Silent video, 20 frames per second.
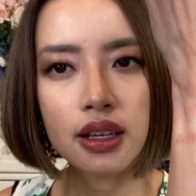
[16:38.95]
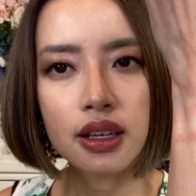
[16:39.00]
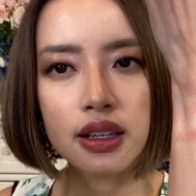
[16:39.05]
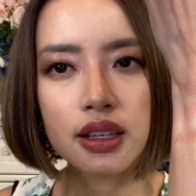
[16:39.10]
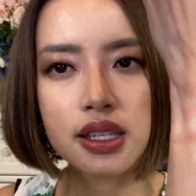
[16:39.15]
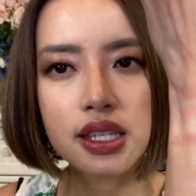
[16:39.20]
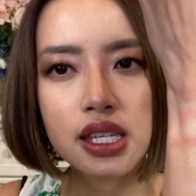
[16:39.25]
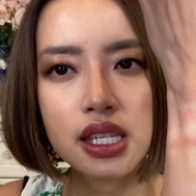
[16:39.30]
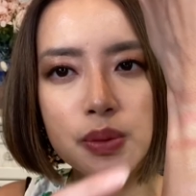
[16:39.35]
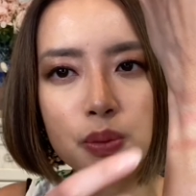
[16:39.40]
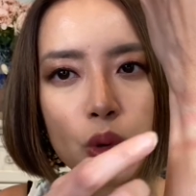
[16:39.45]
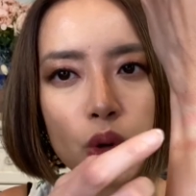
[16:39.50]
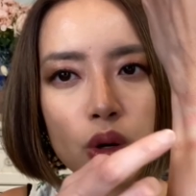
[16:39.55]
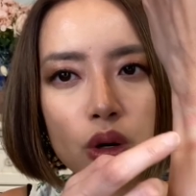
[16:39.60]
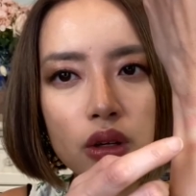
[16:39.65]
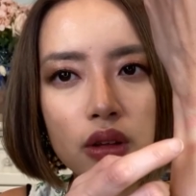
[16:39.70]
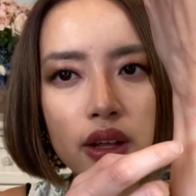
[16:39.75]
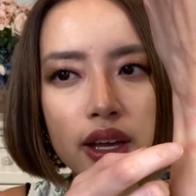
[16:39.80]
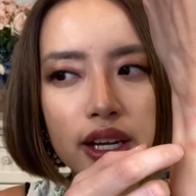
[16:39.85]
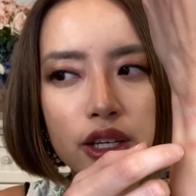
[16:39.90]
This is
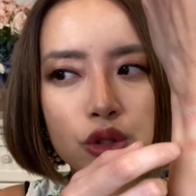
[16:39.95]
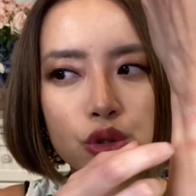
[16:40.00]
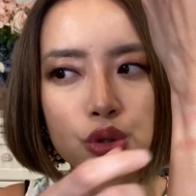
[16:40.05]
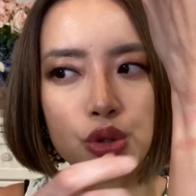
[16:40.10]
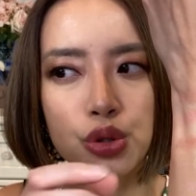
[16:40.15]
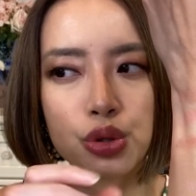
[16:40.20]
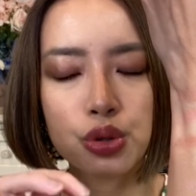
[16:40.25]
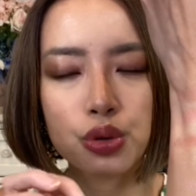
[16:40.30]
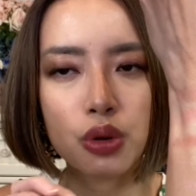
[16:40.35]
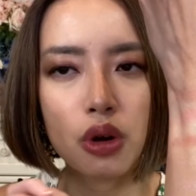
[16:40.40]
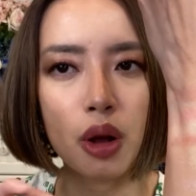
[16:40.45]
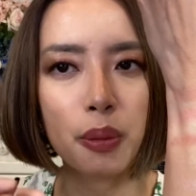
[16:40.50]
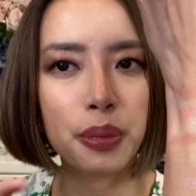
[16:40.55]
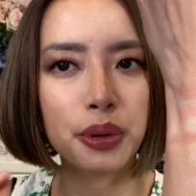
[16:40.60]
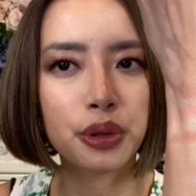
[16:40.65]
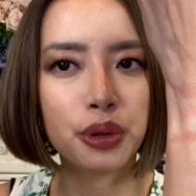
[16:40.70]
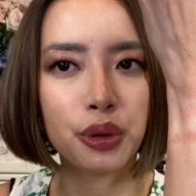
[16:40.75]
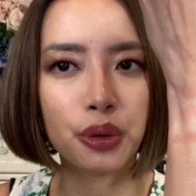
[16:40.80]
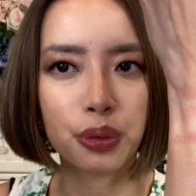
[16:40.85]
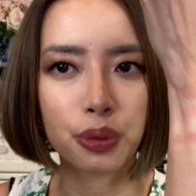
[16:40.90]
more like
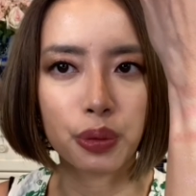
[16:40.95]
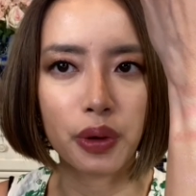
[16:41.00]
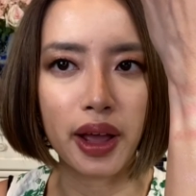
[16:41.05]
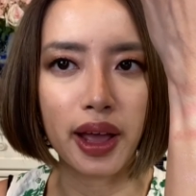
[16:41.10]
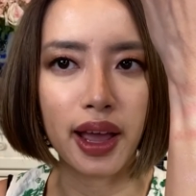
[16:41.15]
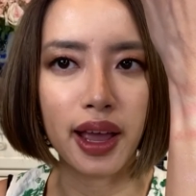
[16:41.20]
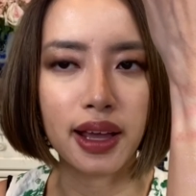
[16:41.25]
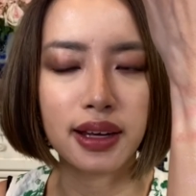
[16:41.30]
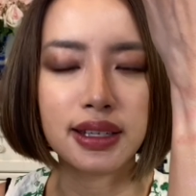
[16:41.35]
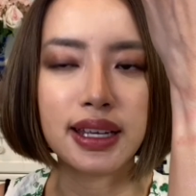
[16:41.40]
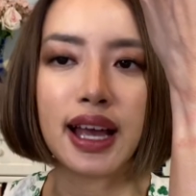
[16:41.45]
tropical red.